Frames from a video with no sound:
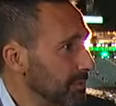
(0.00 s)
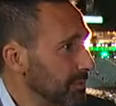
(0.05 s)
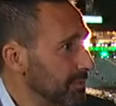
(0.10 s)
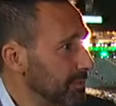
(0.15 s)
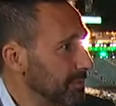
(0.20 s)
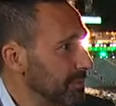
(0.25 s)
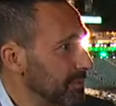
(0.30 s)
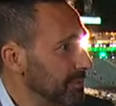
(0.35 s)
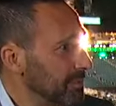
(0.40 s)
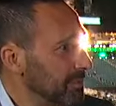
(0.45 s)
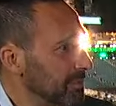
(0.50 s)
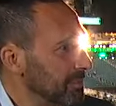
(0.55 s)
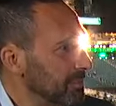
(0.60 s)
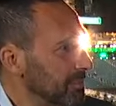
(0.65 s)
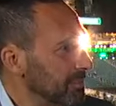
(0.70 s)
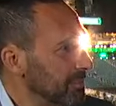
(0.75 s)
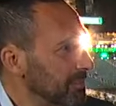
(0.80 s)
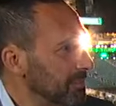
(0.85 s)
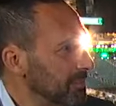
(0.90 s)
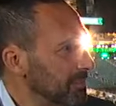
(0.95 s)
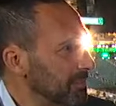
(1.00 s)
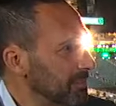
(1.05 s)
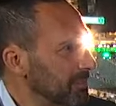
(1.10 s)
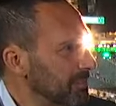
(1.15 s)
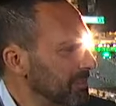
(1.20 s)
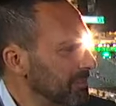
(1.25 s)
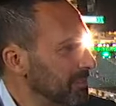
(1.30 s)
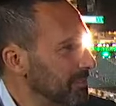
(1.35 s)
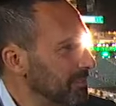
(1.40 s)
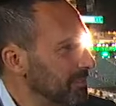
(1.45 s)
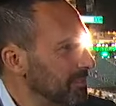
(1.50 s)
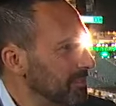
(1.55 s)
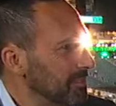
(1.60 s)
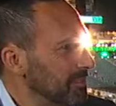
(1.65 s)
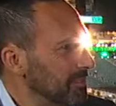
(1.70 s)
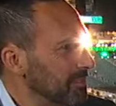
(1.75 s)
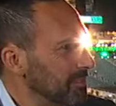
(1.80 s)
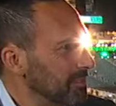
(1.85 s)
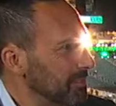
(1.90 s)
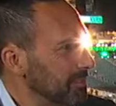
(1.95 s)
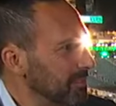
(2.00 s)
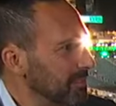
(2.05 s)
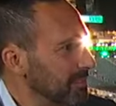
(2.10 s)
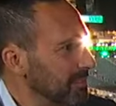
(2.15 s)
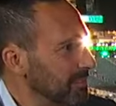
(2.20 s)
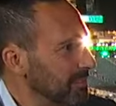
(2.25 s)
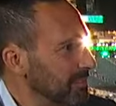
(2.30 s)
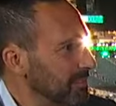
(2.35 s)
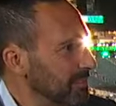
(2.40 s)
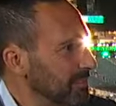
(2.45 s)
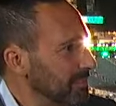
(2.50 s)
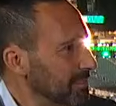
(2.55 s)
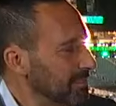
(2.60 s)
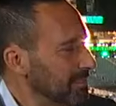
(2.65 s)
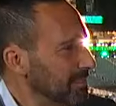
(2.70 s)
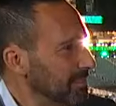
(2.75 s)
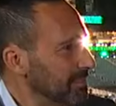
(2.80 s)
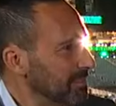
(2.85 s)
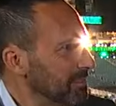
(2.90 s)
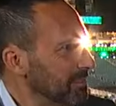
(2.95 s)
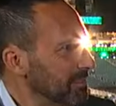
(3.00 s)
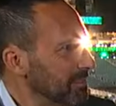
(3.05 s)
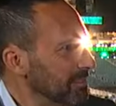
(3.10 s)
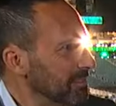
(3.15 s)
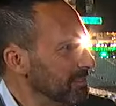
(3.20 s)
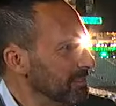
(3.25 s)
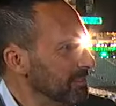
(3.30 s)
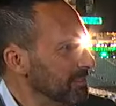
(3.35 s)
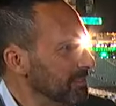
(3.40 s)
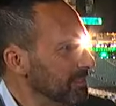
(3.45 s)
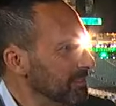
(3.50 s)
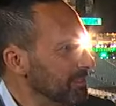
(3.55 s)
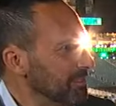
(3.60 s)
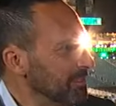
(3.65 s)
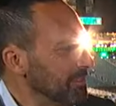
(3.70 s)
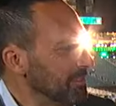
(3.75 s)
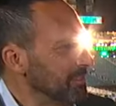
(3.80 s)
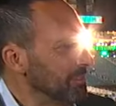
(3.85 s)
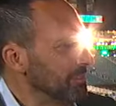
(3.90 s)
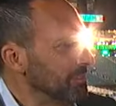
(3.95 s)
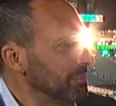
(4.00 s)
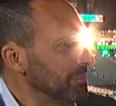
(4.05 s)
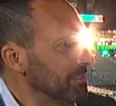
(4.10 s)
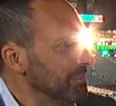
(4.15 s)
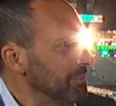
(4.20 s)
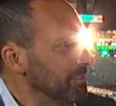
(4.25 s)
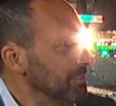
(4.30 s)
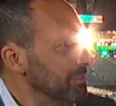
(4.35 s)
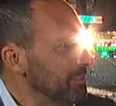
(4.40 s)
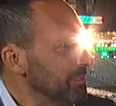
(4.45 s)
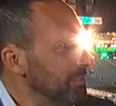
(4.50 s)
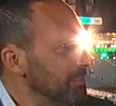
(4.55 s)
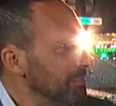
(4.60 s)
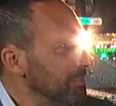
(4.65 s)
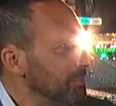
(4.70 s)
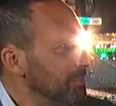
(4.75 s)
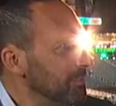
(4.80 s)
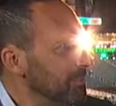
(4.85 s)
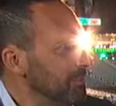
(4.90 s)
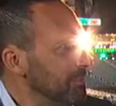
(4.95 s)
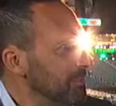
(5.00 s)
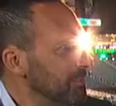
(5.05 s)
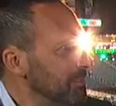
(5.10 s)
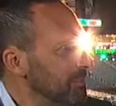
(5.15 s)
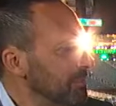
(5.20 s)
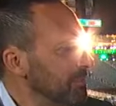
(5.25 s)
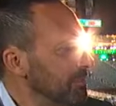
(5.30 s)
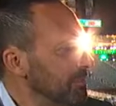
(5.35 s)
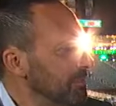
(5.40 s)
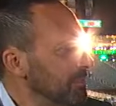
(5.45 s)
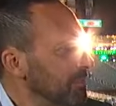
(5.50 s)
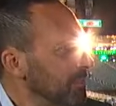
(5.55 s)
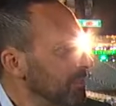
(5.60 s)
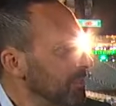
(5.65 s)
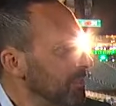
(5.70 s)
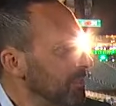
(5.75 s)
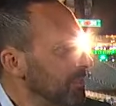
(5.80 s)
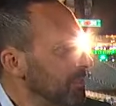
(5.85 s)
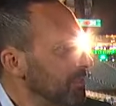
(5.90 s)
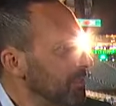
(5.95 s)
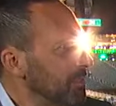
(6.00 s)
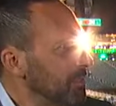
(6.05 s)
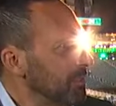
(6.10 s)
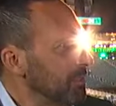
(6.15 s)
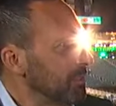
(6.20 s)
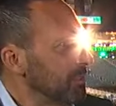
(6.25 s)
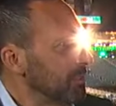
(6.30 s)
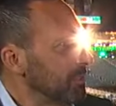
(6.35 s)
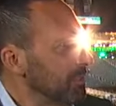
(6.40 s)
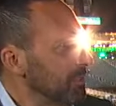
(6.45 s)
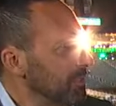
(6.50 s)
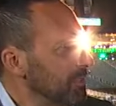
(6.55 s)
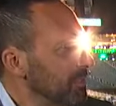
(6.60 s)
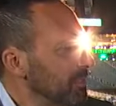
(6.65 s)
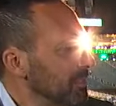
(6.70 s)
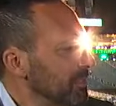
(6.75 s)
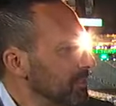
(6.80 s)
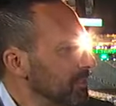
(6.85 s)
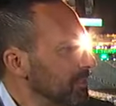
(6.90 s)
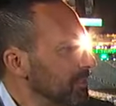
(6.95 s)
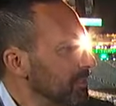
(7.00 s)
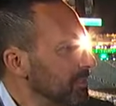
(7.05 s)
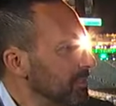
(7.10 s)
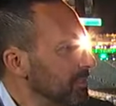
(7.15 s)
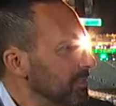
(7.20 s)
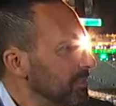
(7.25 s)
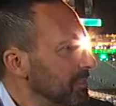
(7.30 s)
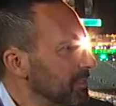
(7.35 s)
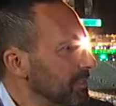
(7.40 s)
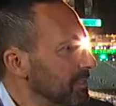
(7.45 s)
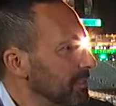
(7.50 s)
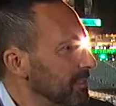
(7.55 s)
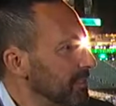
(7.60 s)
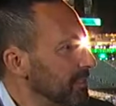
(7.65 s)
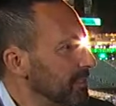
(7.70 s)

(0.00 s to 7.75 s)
(silent)